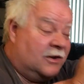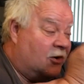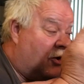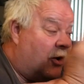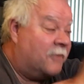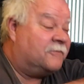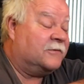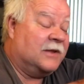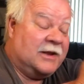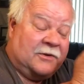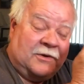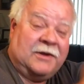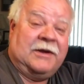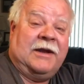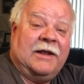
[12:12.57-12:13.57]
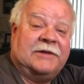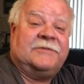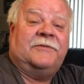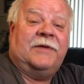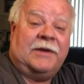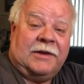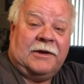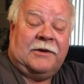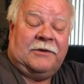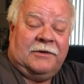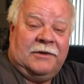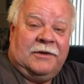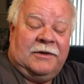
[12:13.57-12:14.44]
hopefully on the next video.